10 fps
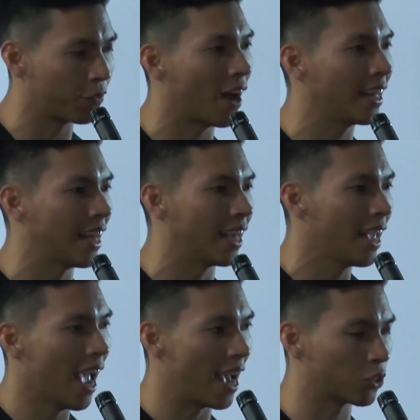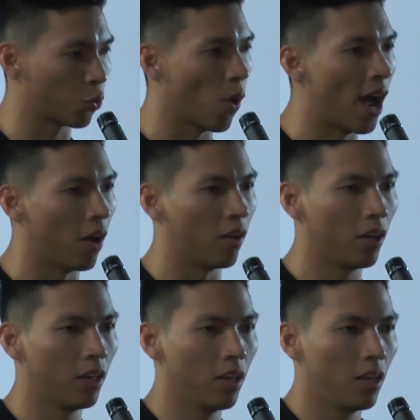provide that as
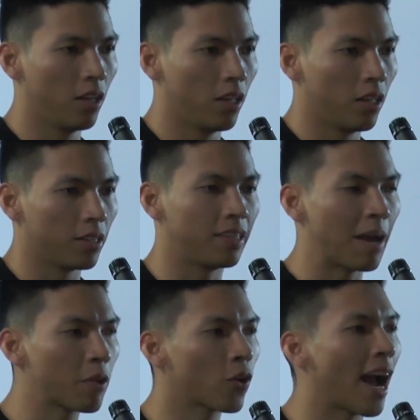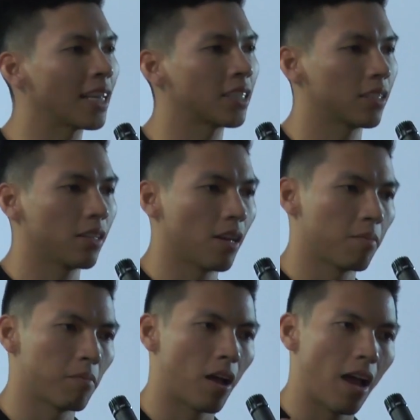well. Democrats
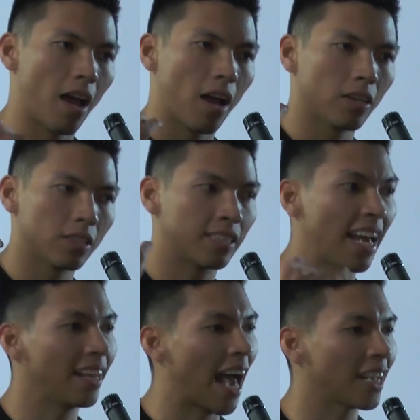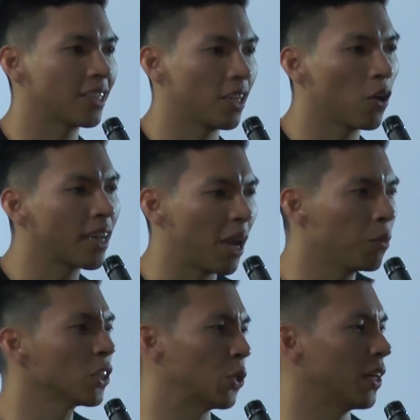said last year, okay,
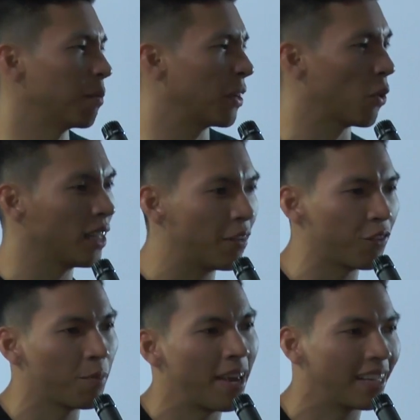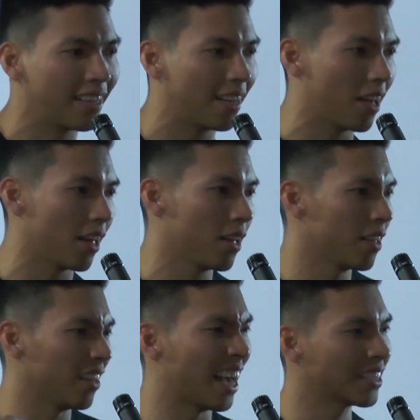we'll do it, but only if you make
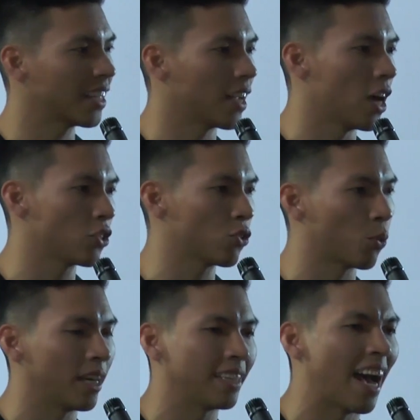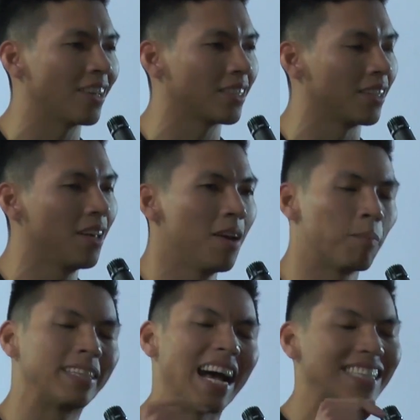less than $120,000.
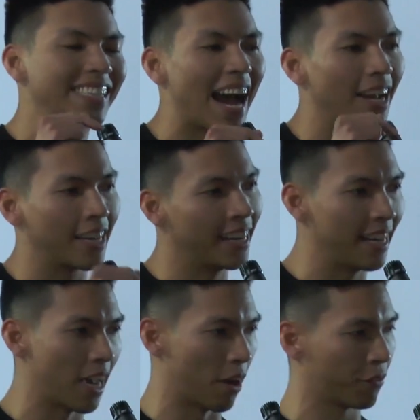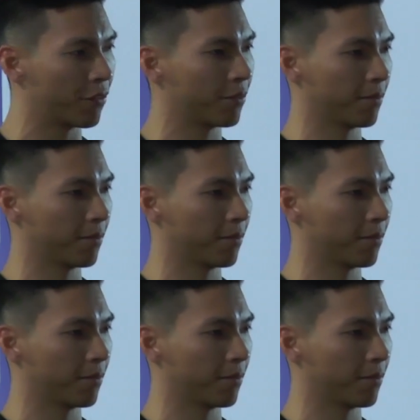But that's not good enough.